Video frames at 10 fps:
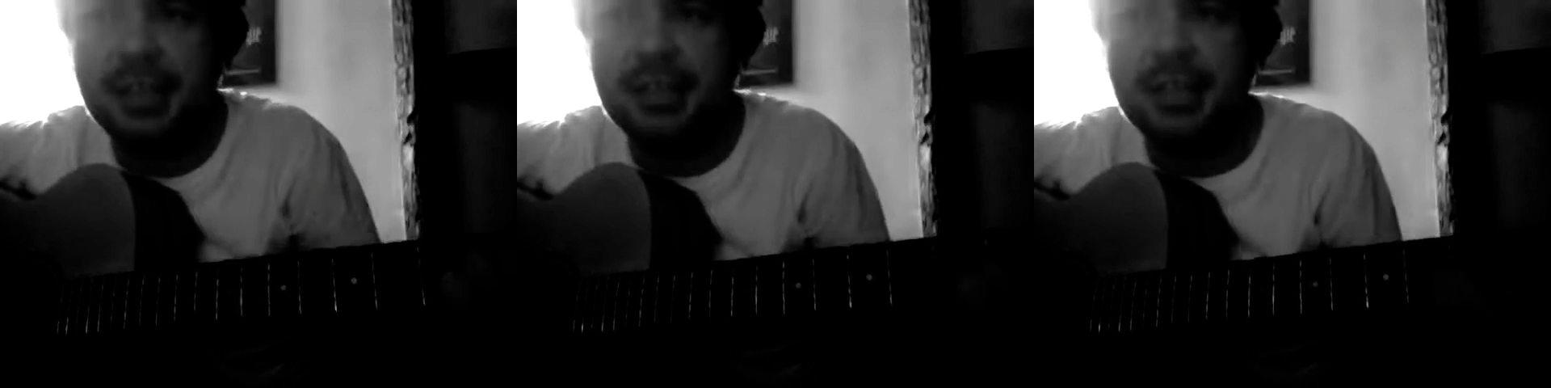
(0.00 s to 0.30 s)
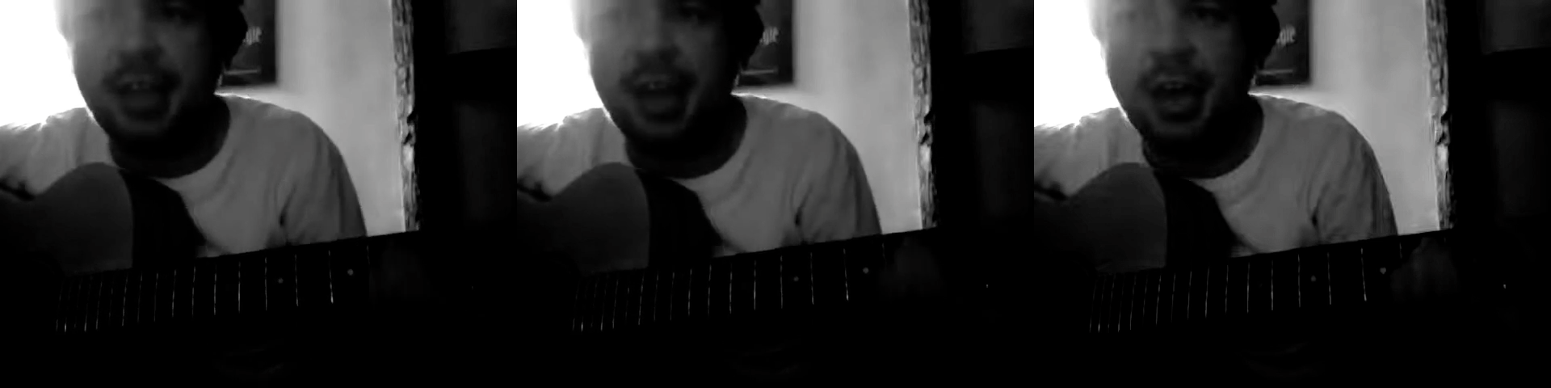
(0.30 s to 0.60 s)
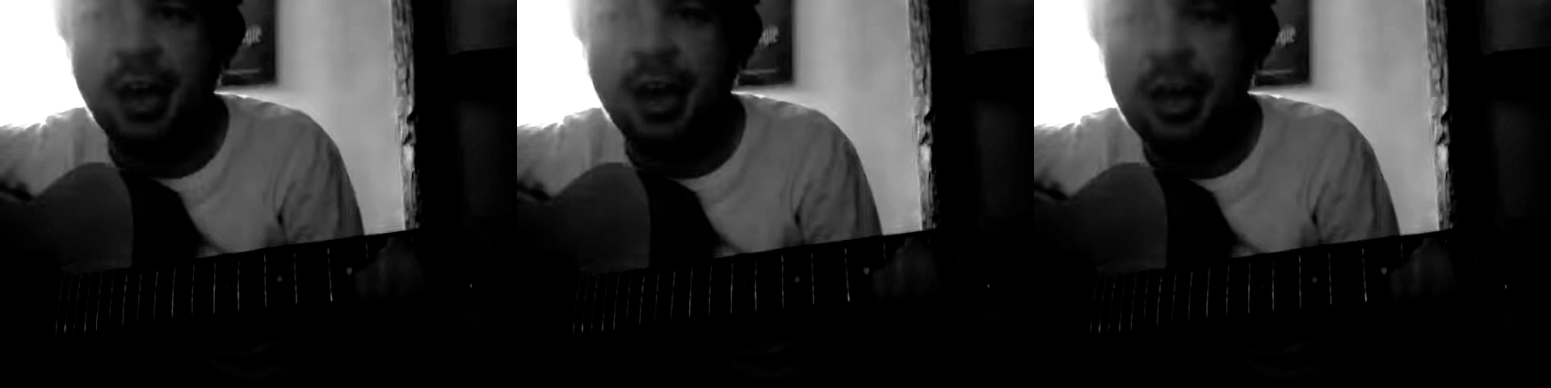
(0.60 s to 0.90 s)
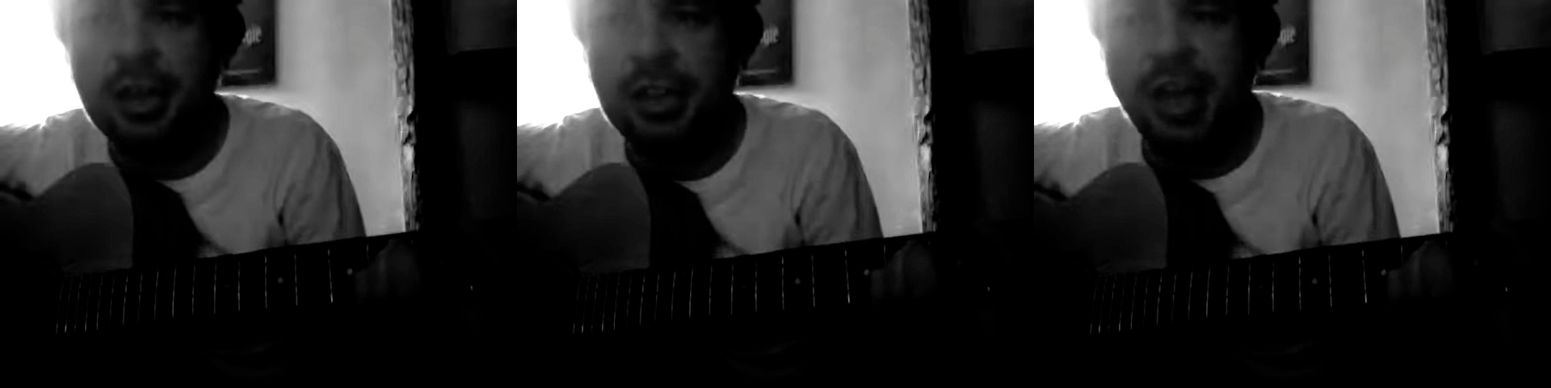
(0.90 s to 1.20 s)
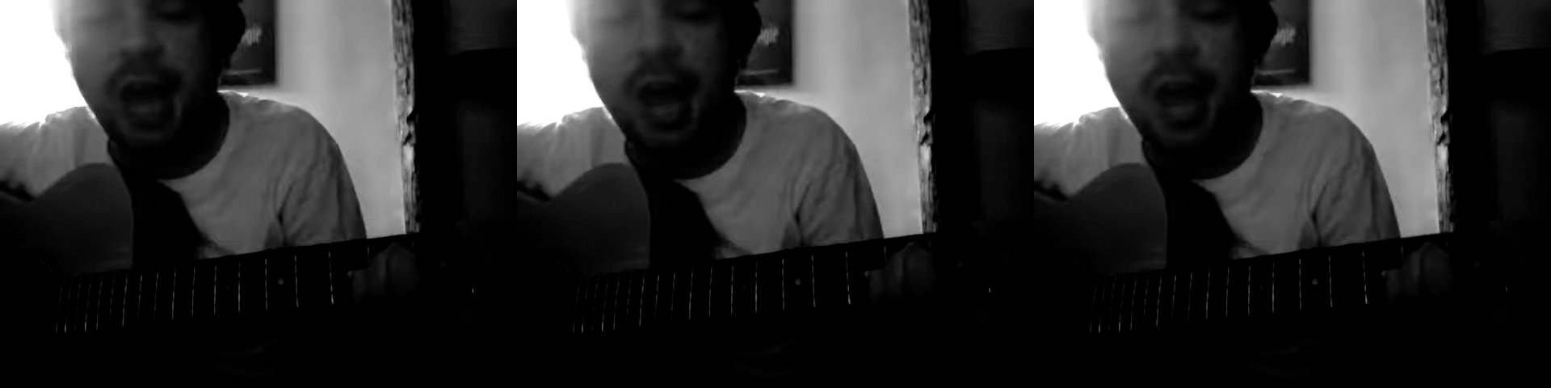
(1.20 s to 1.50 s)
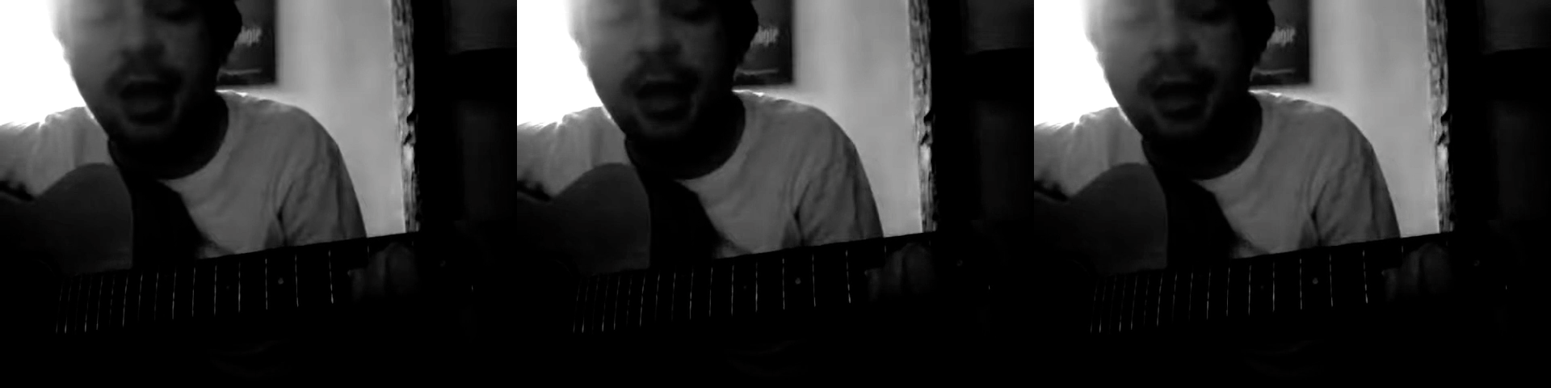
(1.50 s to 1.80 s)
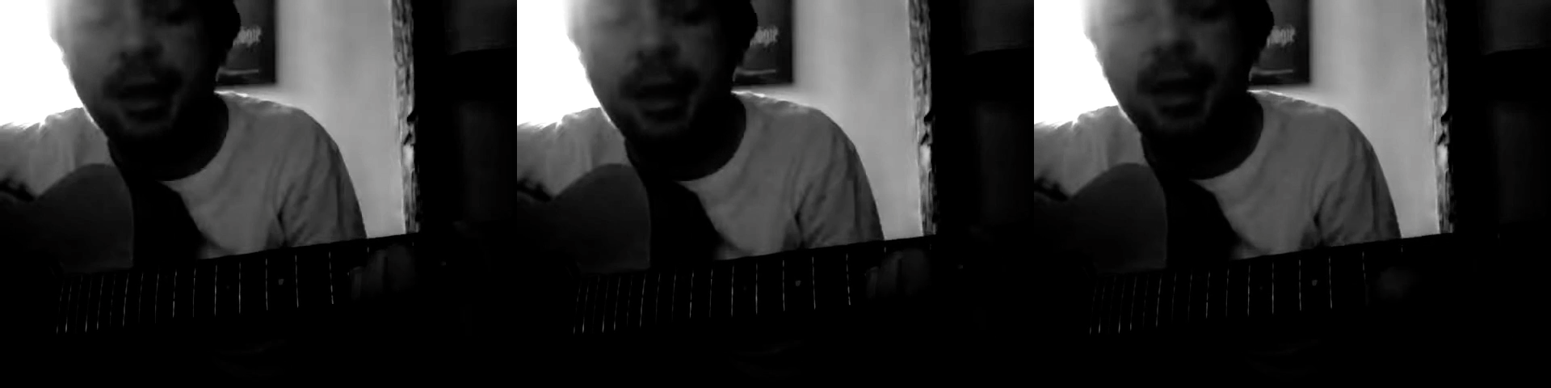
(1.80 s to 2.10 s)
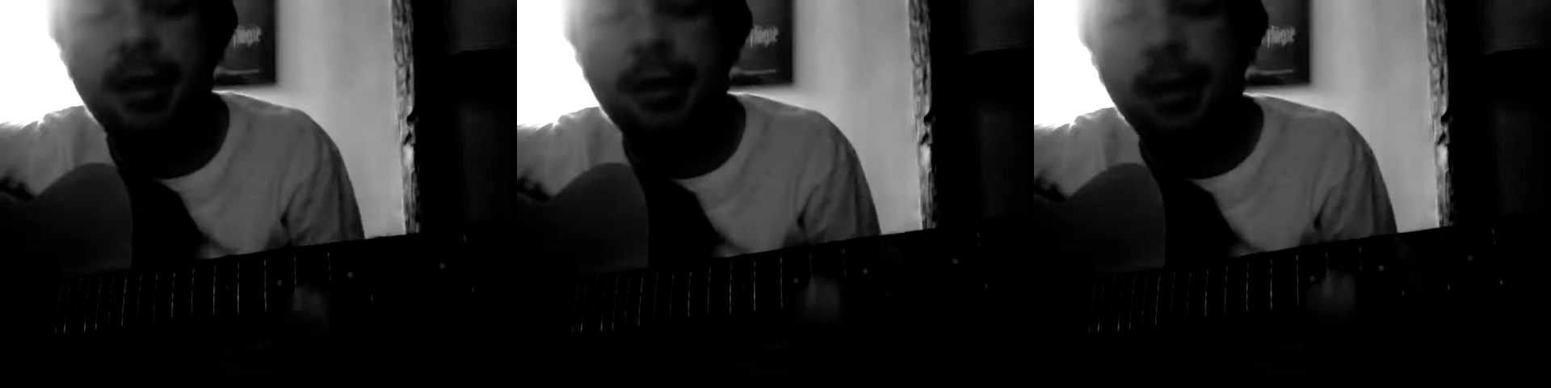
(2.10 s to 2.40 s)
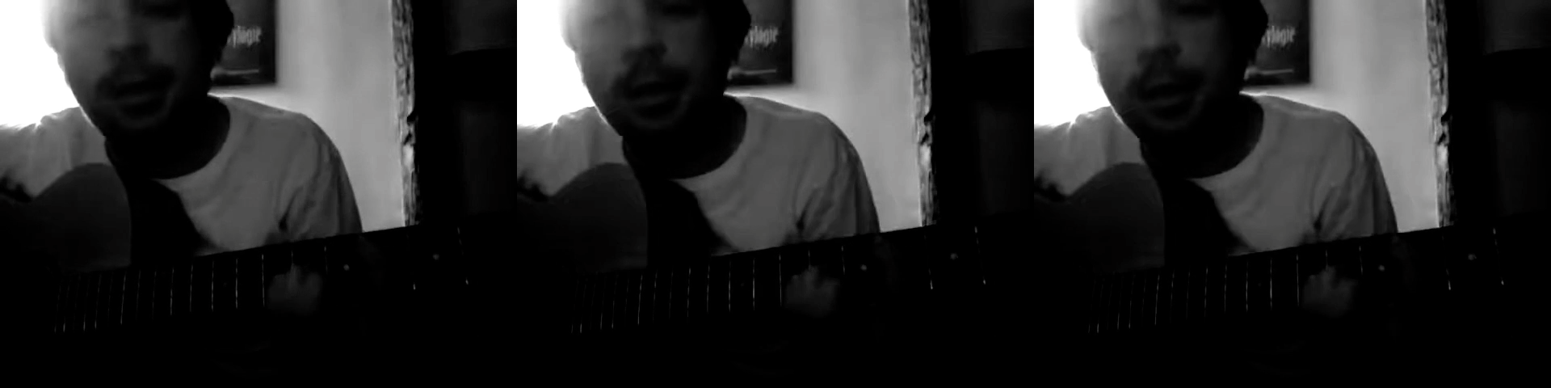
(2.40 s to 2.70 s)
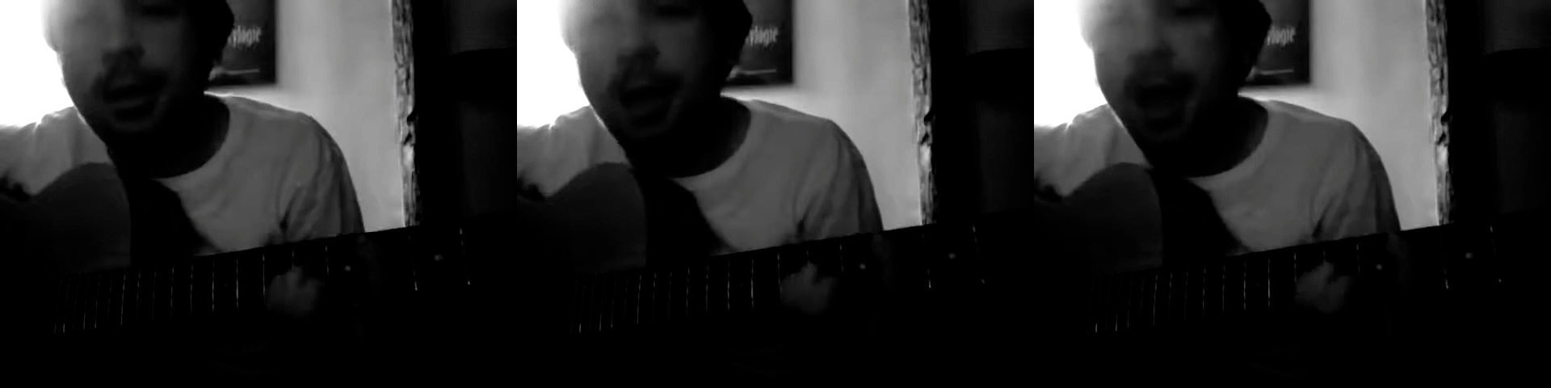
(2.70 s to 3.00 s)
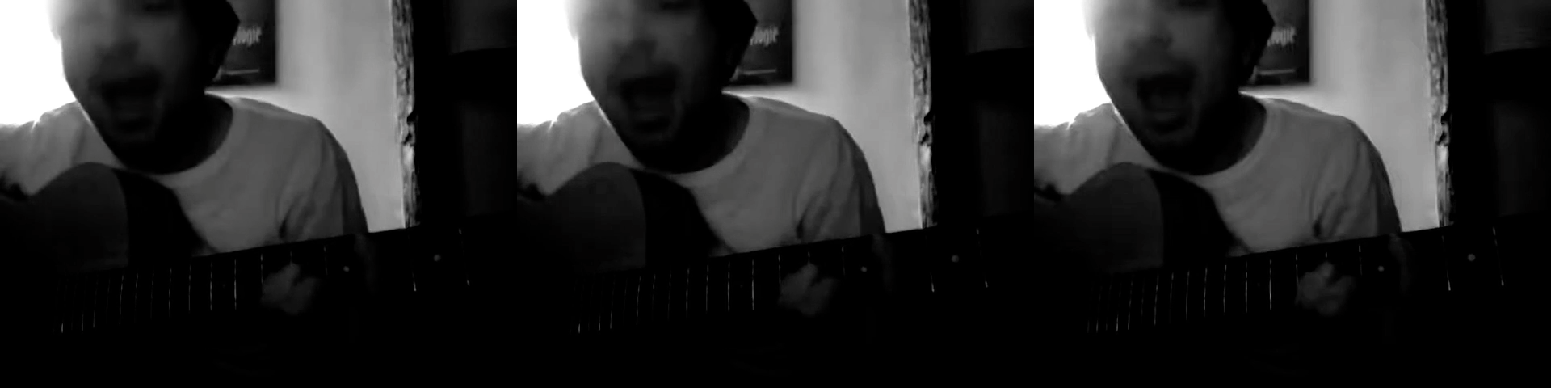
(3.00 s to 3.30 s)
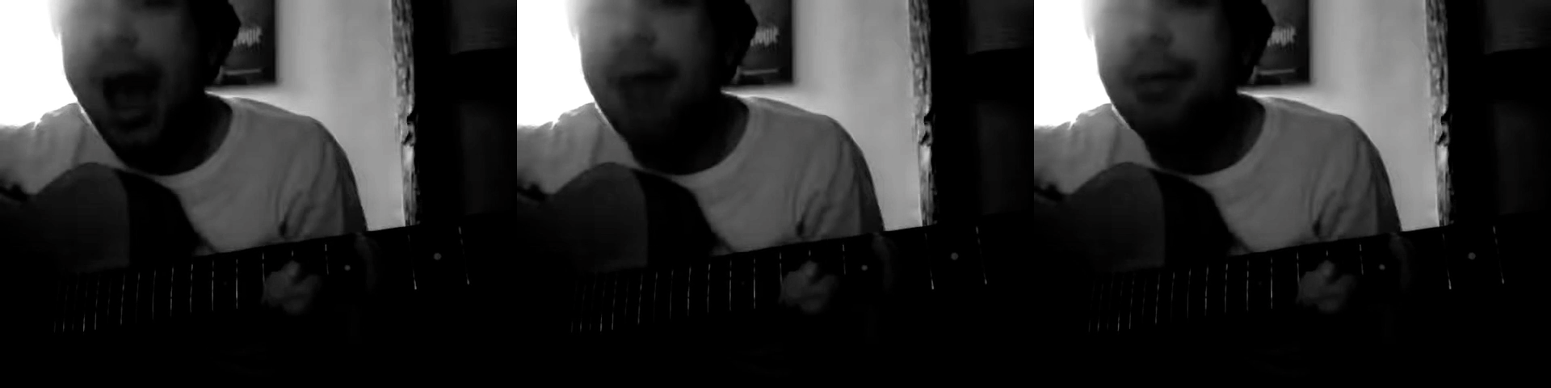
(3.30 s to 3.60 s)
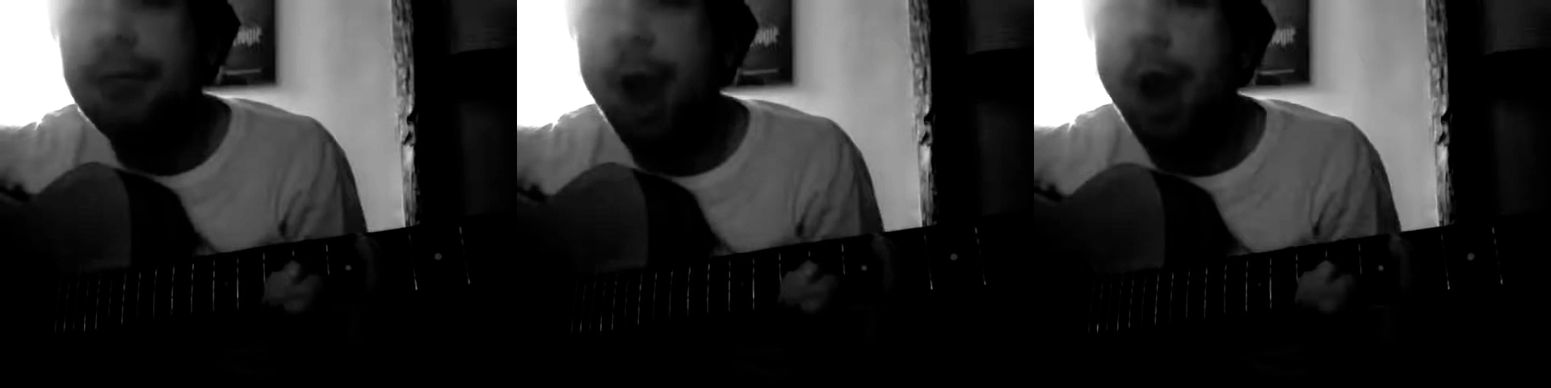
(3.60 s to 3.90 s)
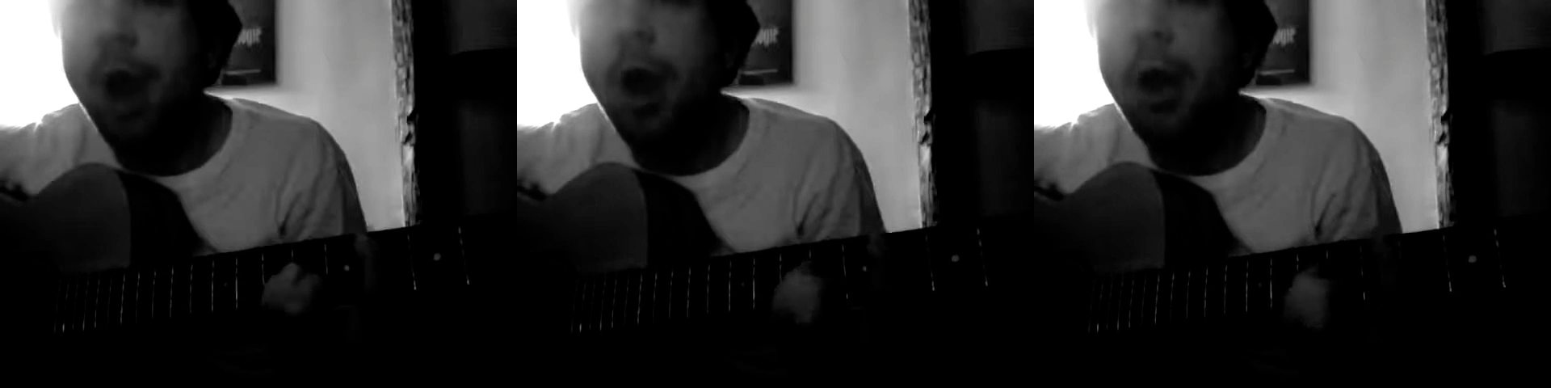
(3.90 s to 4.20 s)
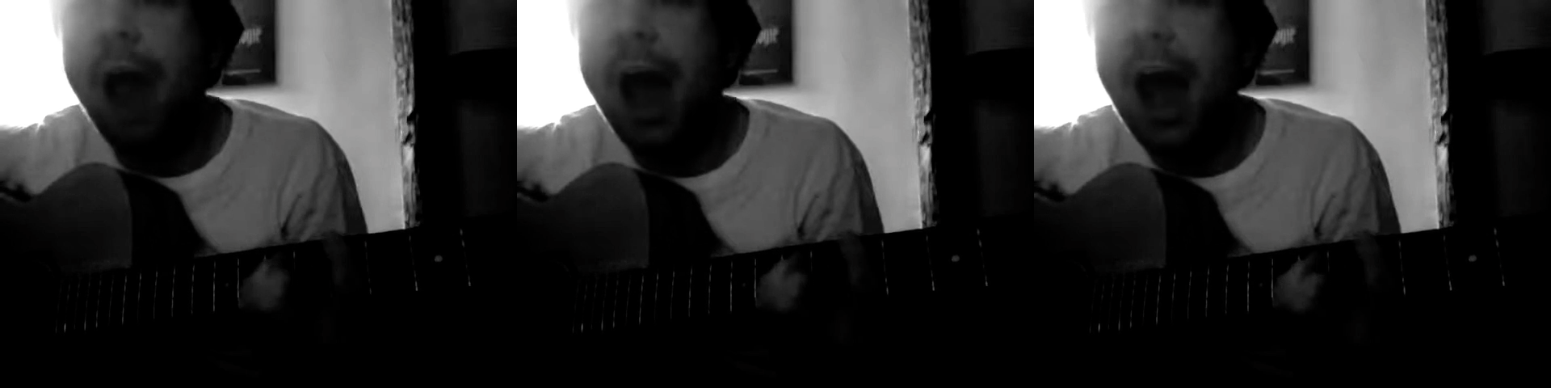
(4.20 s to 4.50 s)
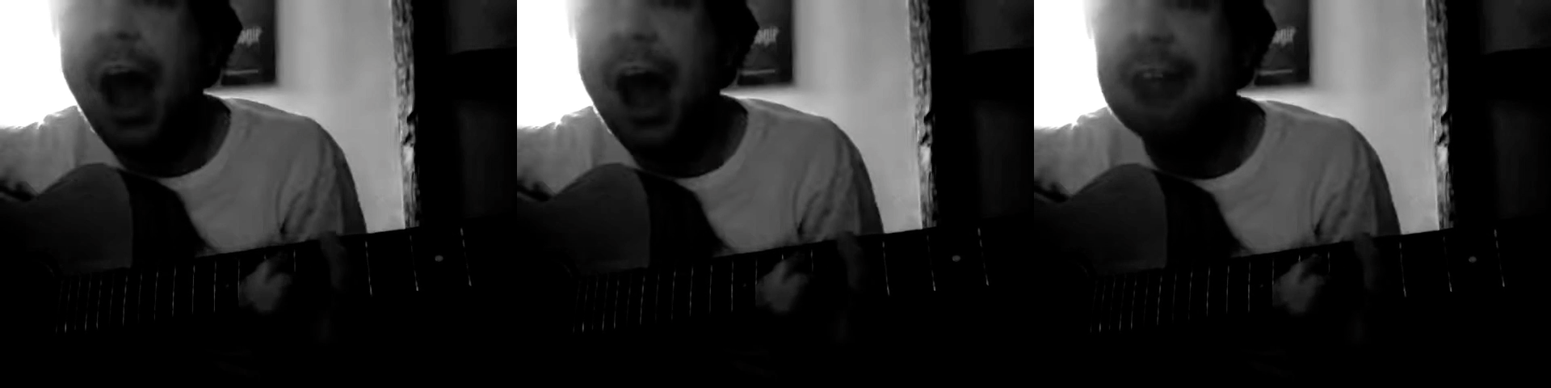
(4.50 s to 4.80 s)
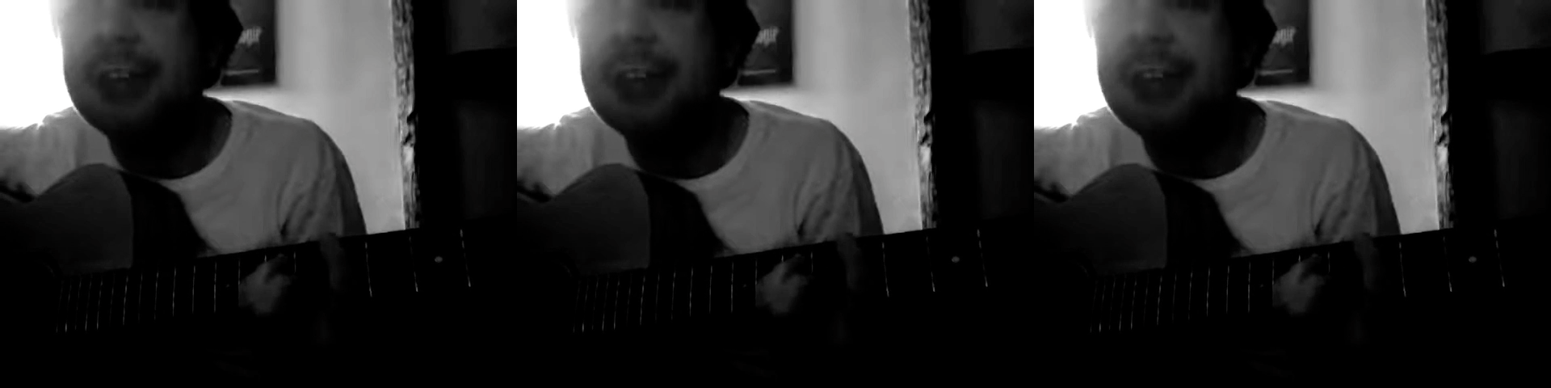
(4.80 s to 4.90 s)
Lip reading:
No face is visible, so there are no lips to read.